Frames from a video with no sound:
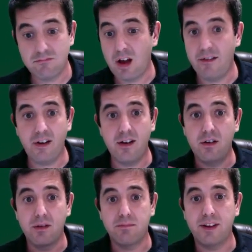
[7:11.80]
I've got
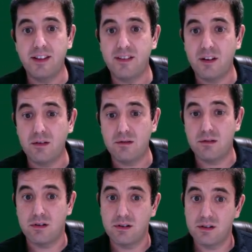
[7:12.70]
no complaints. Oh,
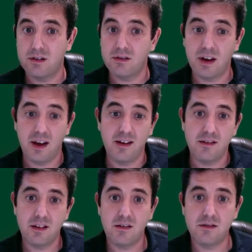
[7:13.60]
okay.
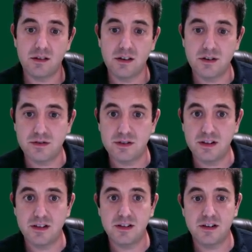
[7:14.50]
That was an
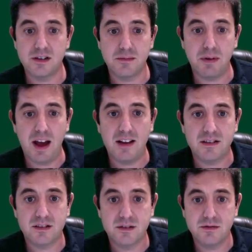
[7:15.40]
interesting decision to
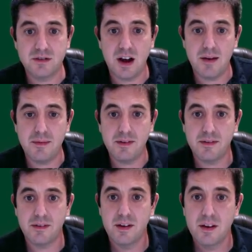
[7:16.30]
pass 2
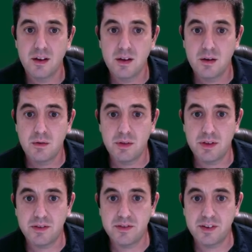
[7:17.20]
diamonds with
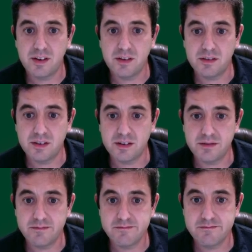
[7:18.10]
a singleton.